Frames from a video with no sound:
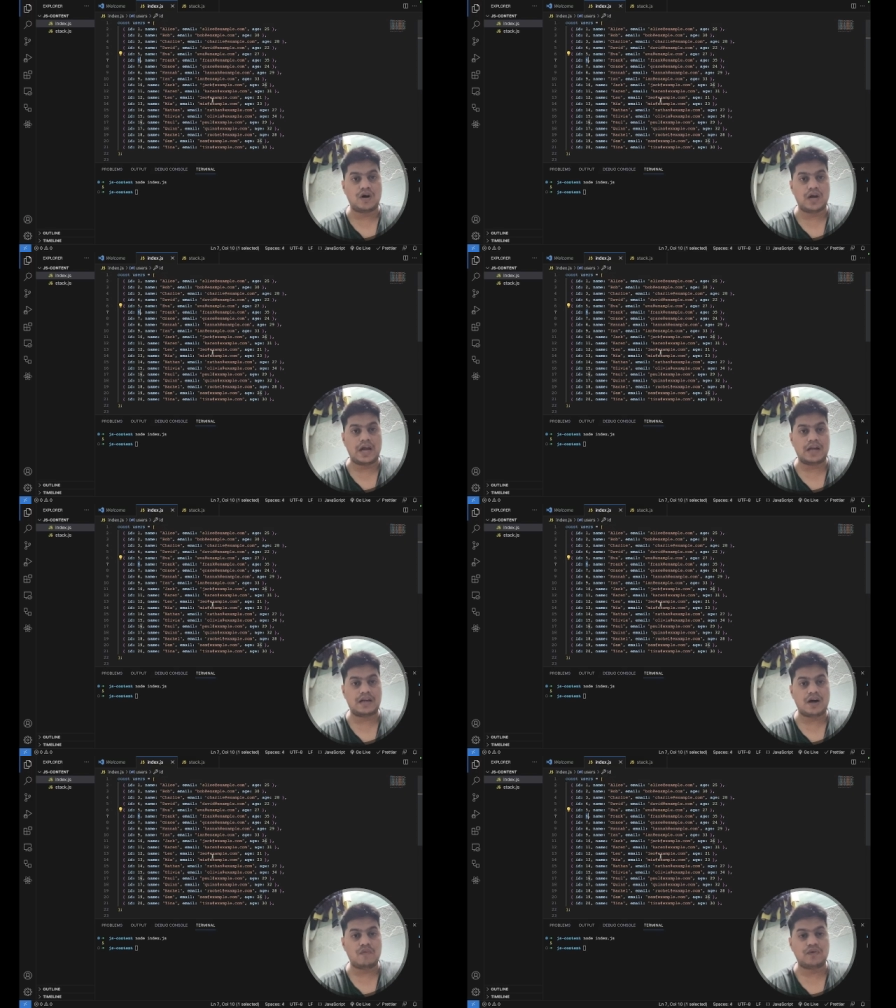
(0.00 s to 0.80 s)
And
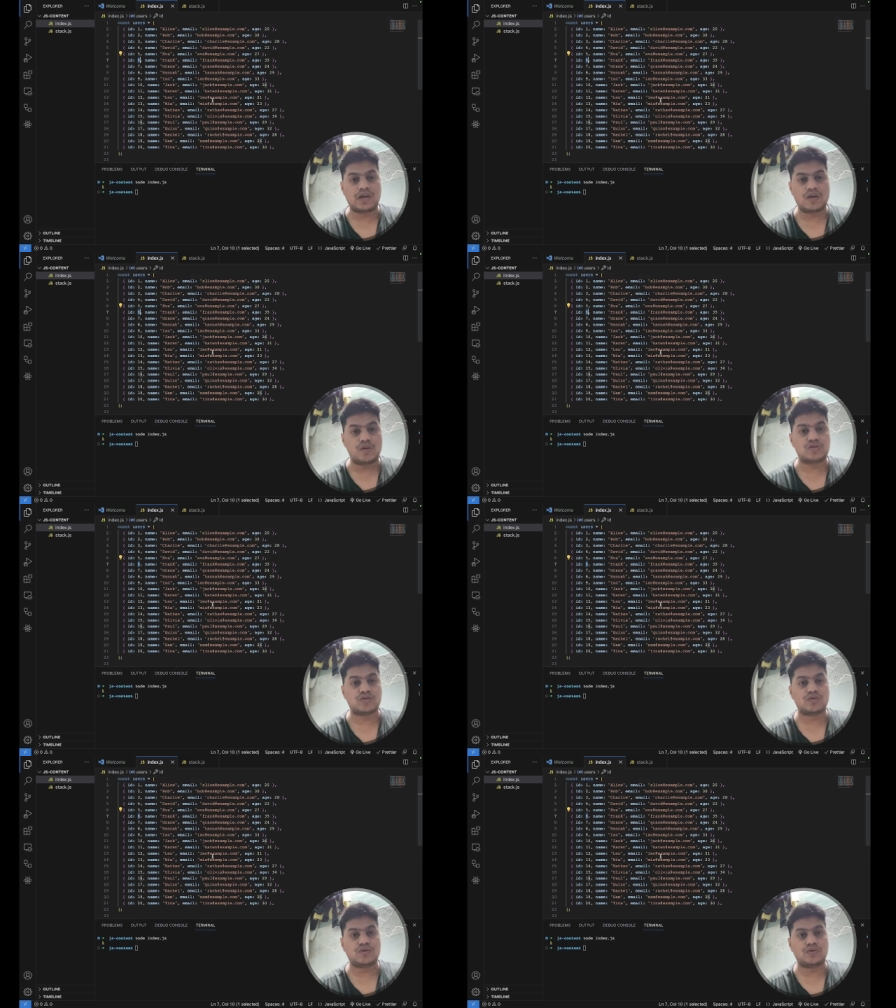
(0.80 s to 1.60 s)
now we can
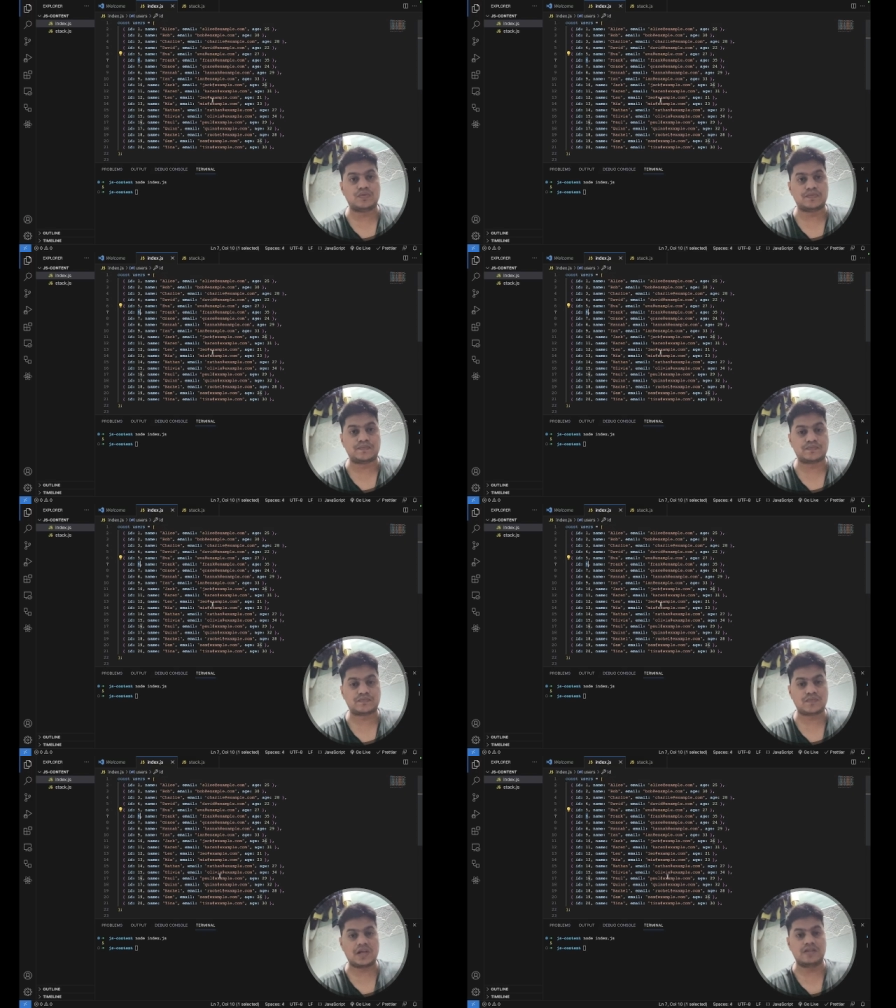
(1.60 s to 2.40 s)
also
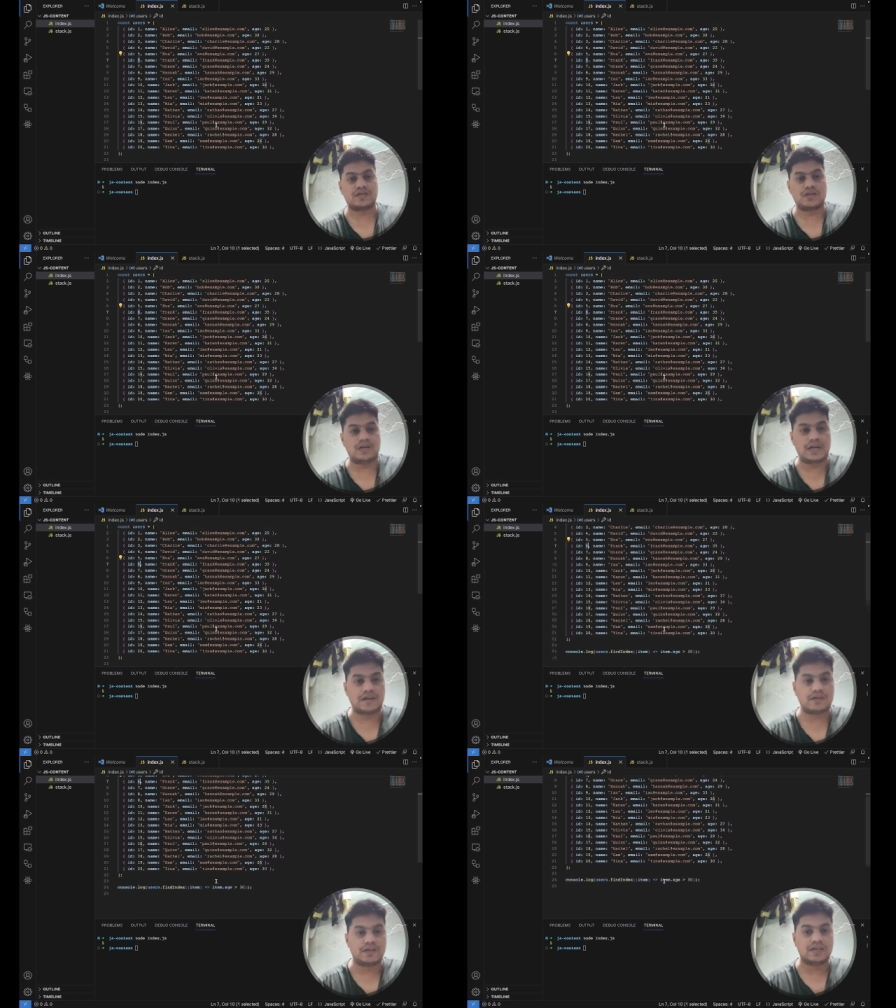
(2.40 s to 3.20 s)
like
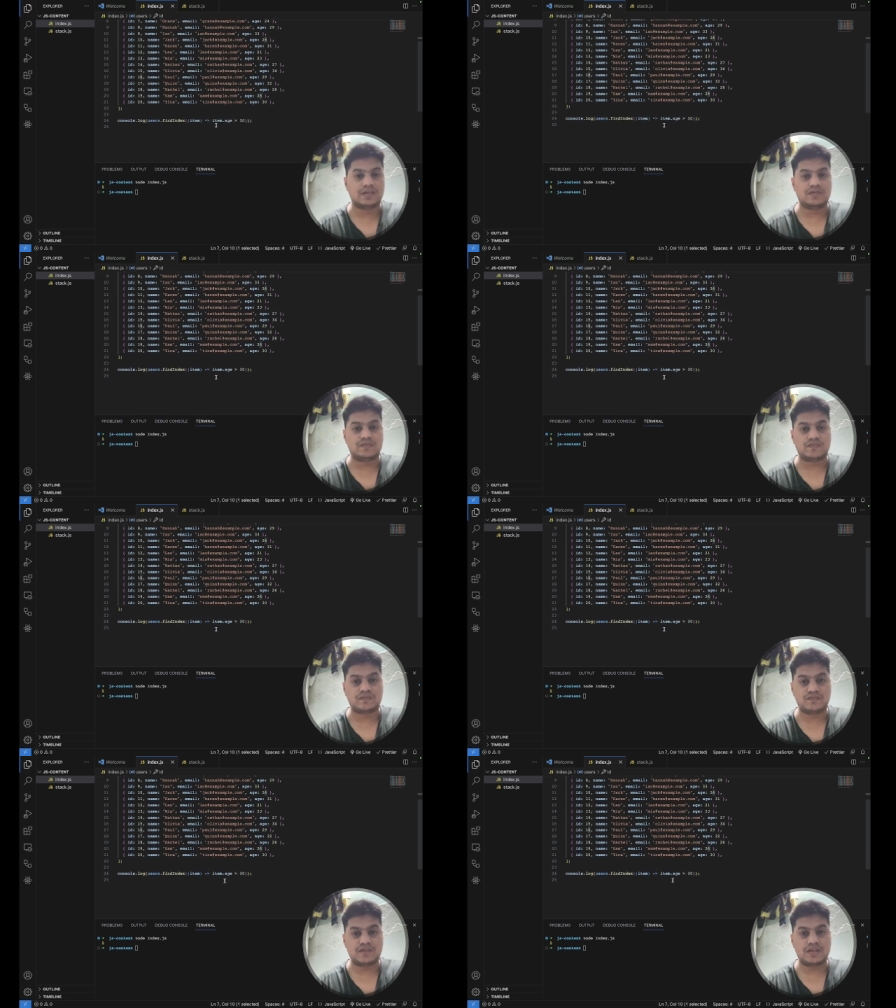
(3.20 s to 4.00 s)

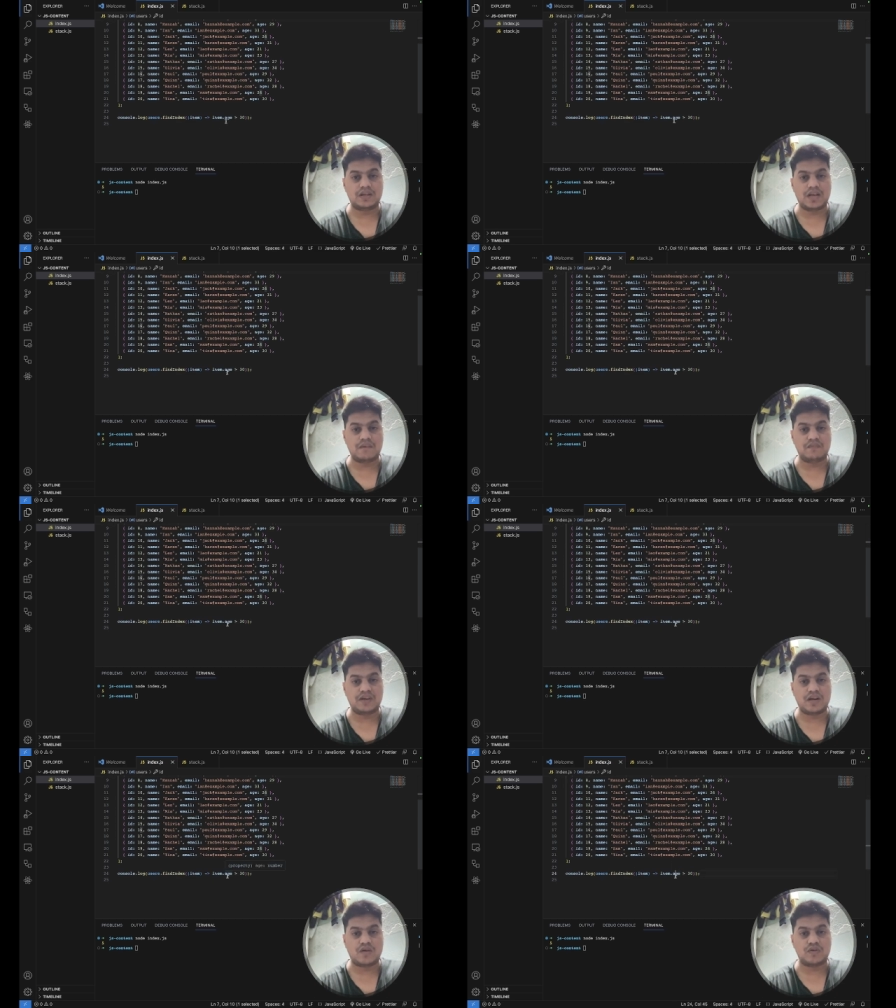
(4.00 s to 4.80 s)
with the name we
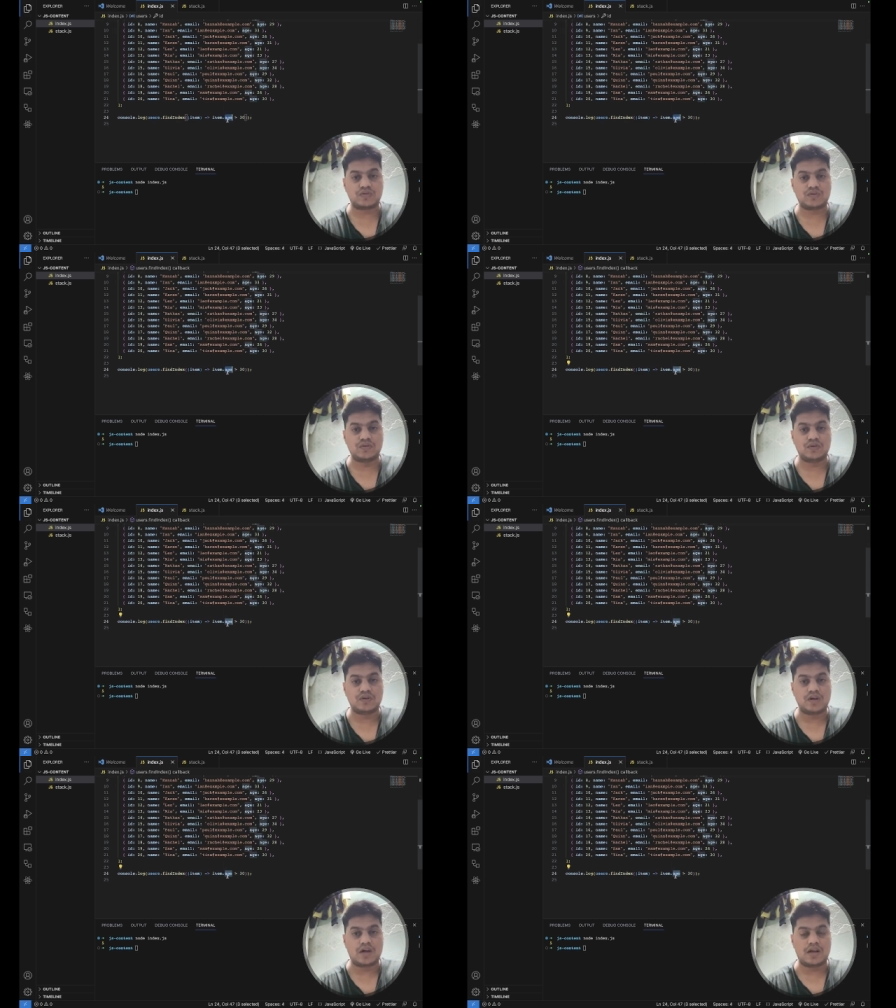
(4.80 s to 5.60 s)
can also,
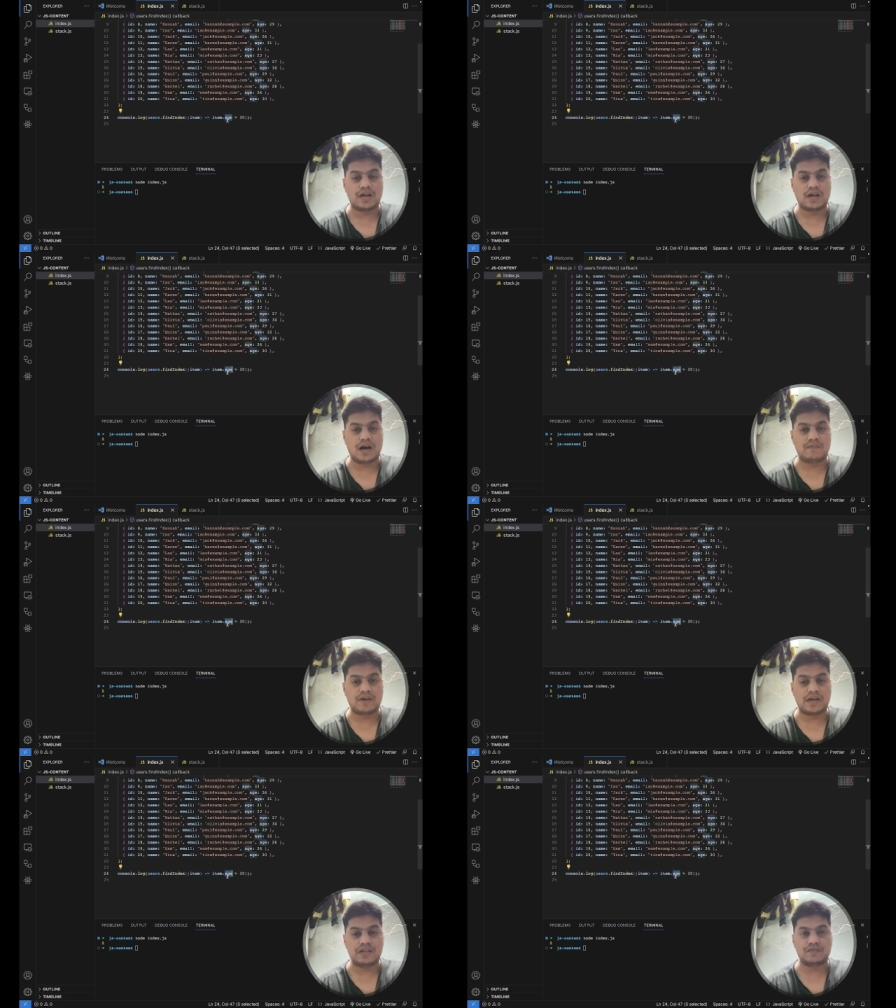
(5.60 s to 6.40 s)
like
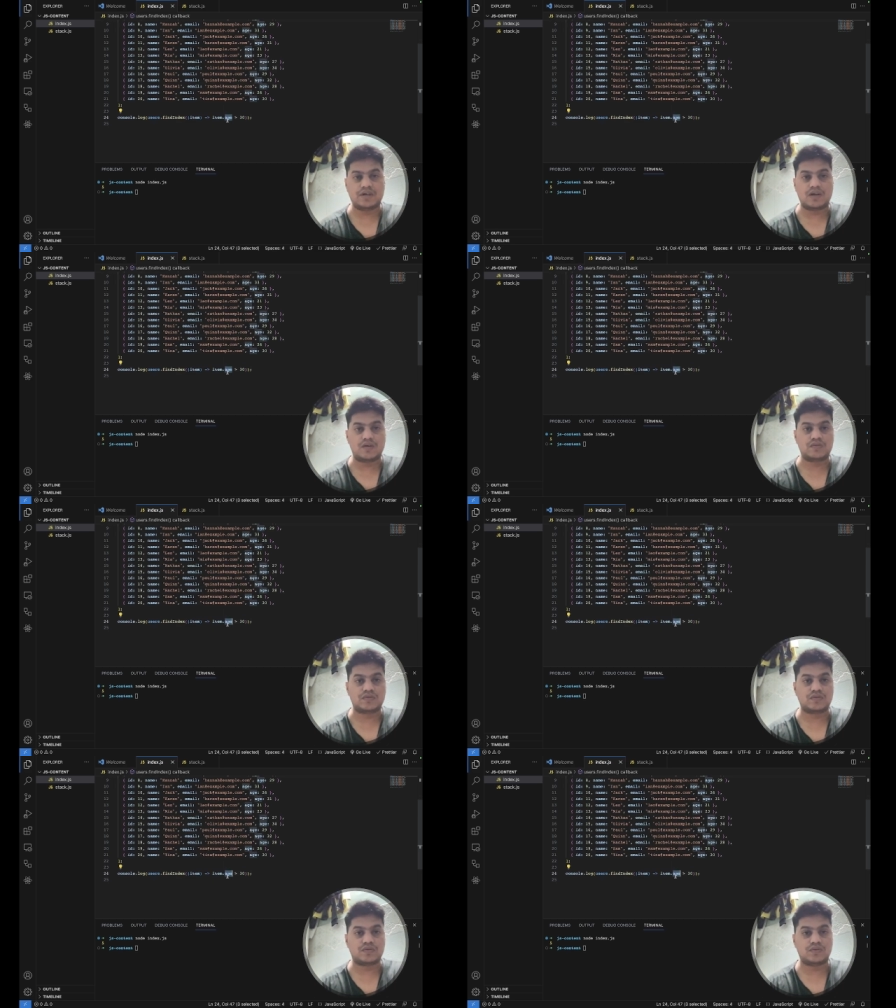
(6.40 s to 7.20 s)
after age we can
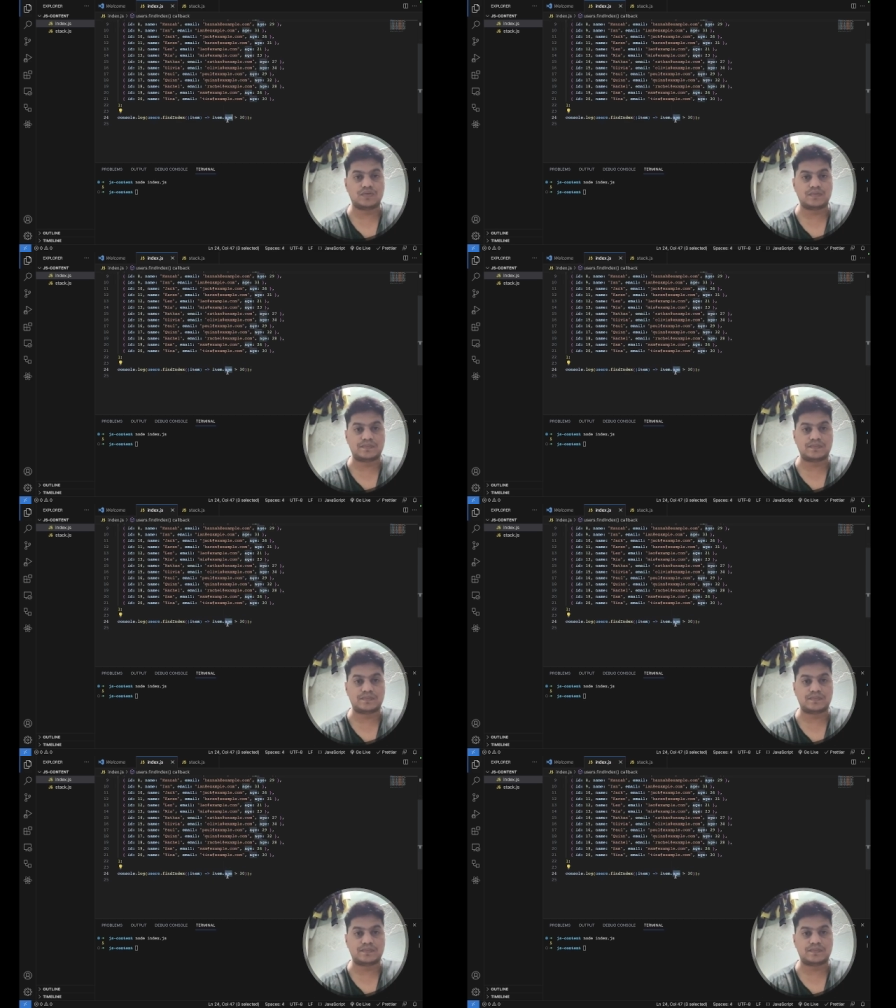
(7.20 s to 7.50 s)
also